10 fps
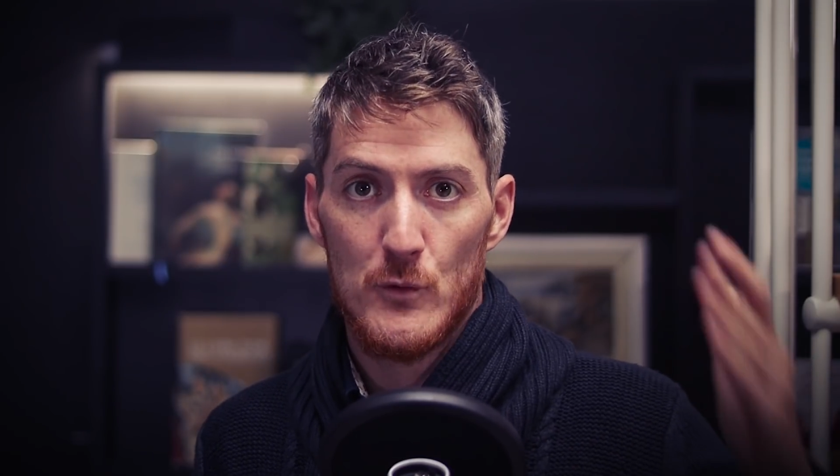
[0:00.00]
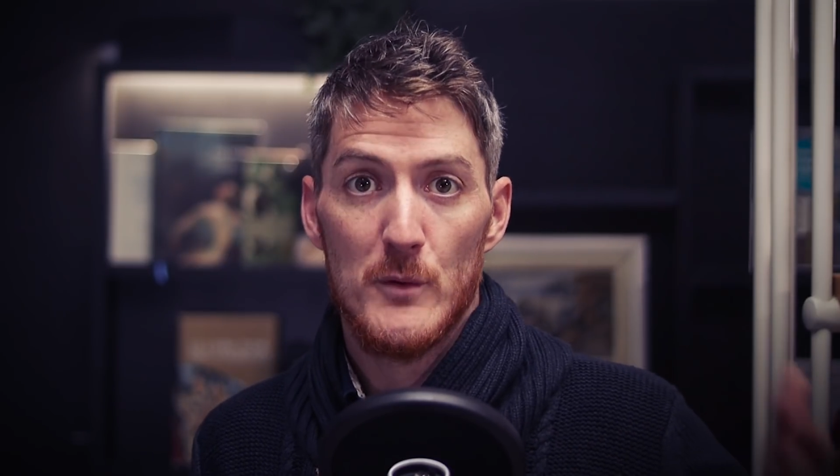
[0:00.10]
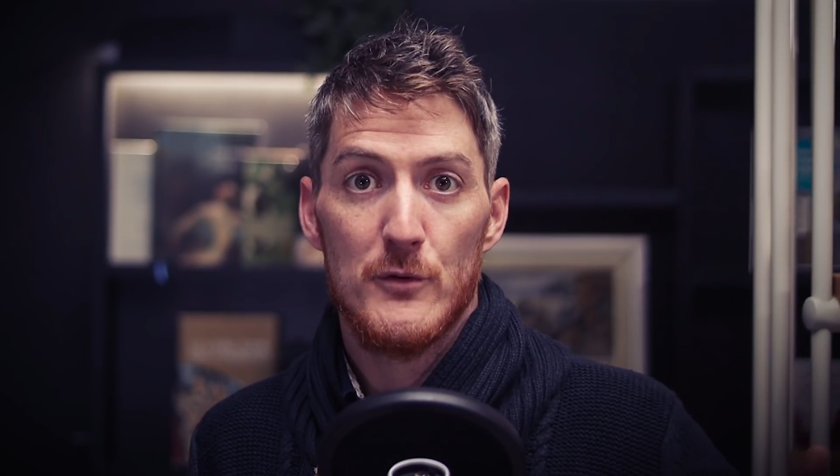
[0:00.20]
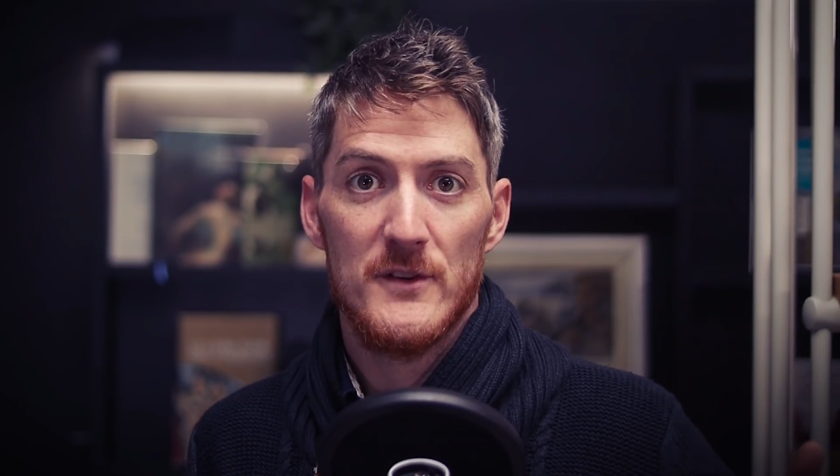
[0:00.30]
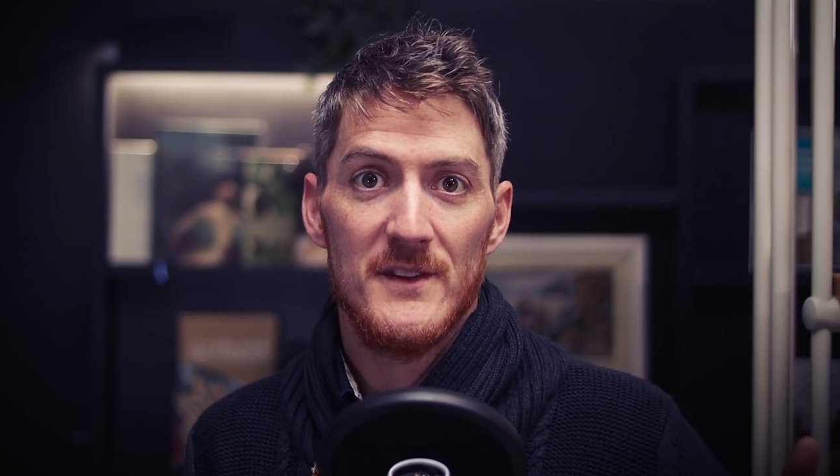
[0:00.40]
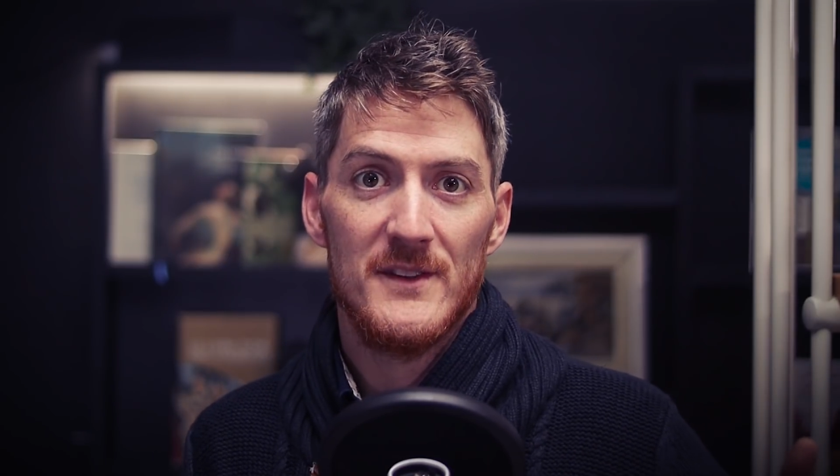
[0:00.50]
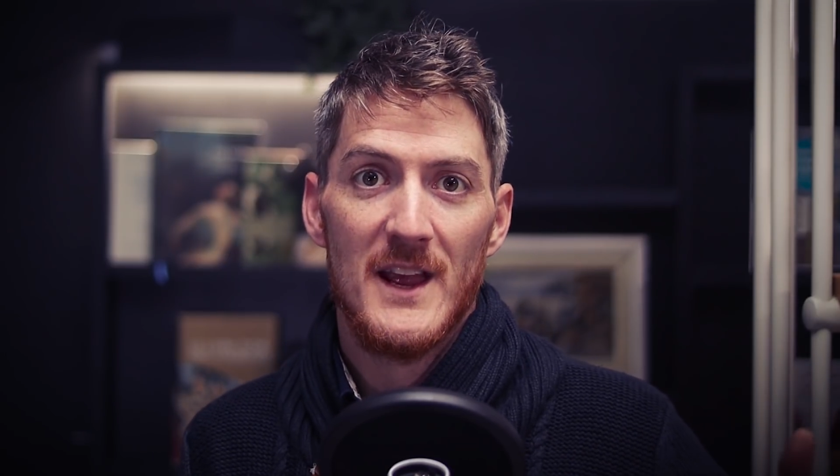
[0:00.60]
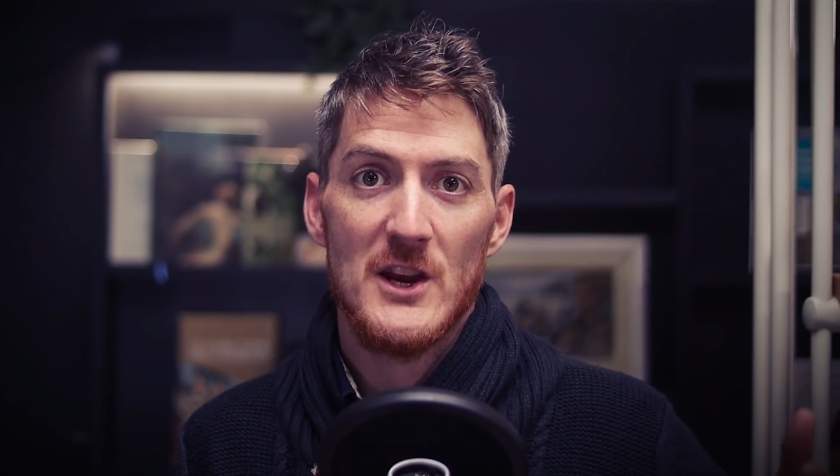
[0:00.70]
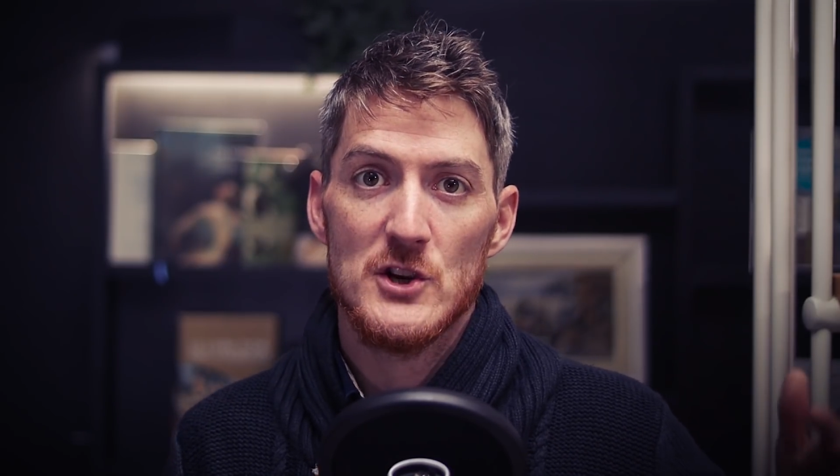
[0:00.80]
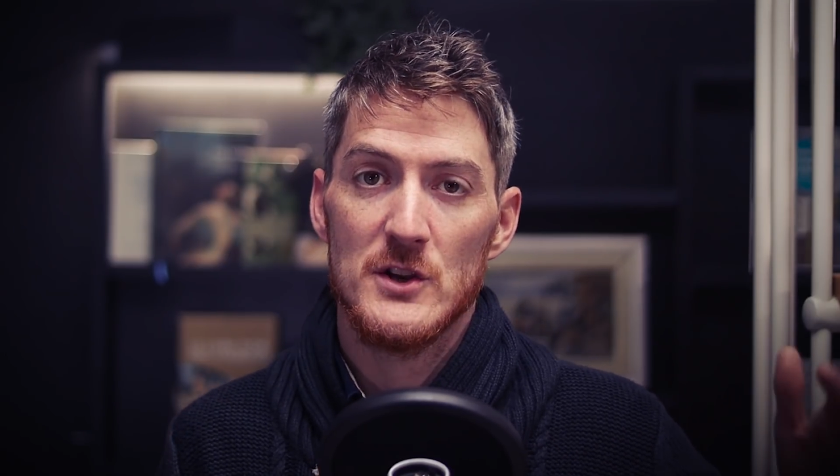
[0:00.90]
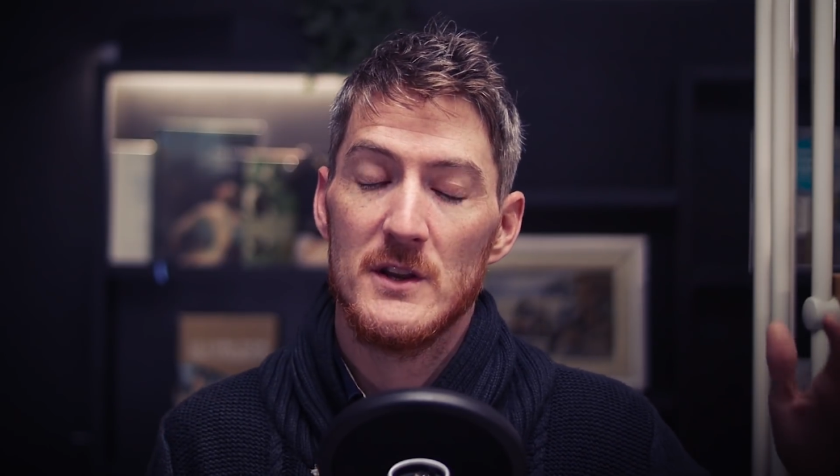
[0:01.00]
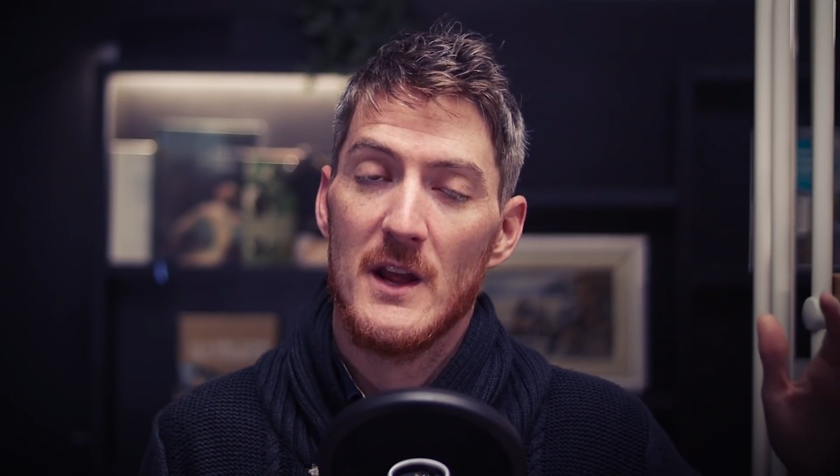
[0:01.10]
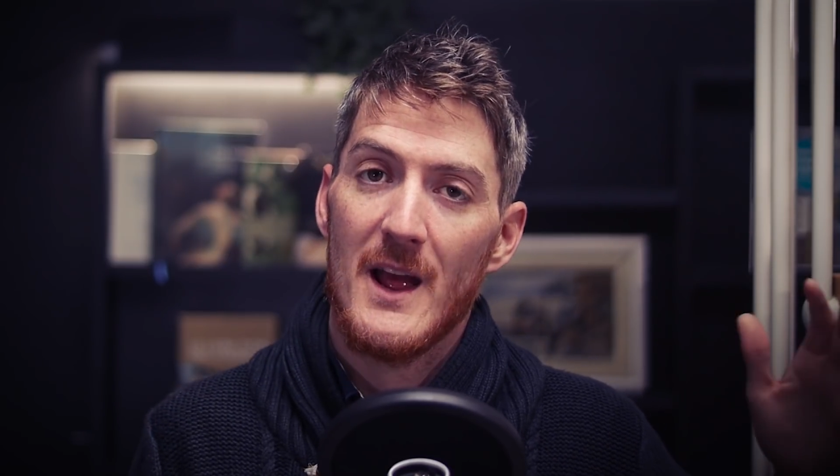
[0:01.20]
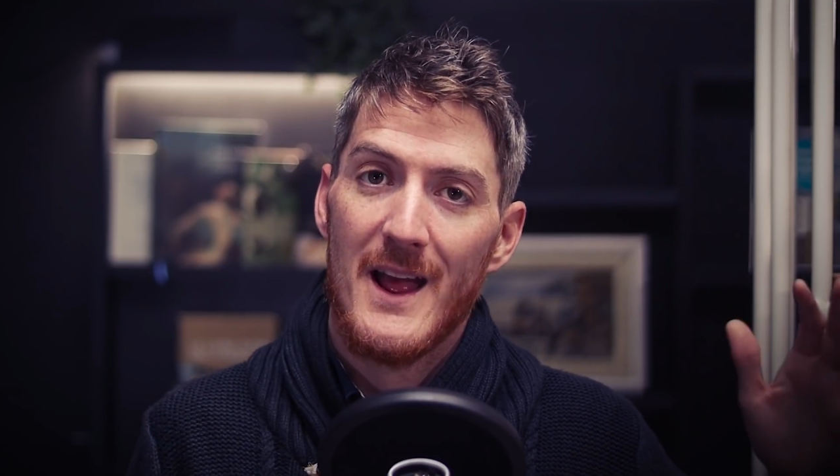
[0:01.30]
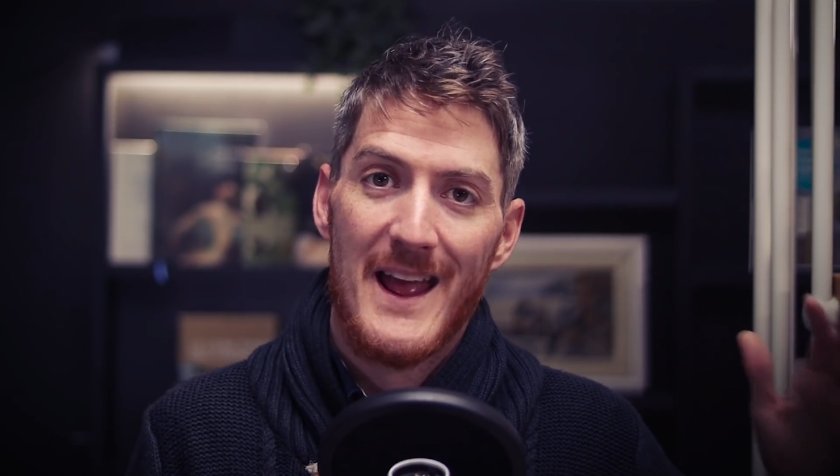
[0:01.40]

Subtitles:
representation